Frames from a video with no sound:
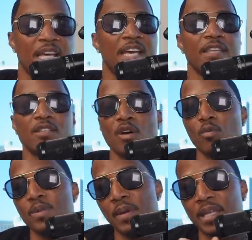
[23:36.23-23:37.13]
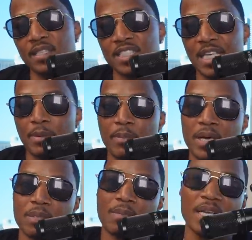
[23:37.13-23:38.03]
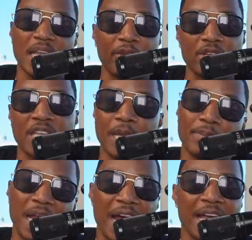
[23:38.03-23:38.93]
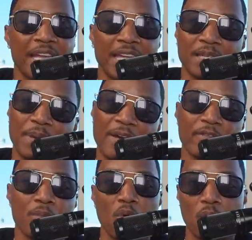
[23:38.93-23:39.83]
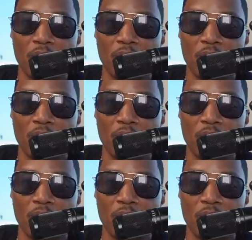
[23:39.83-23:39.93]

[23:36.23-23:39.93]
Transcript: And, you know, we made the same amount of money every day, but I end up having more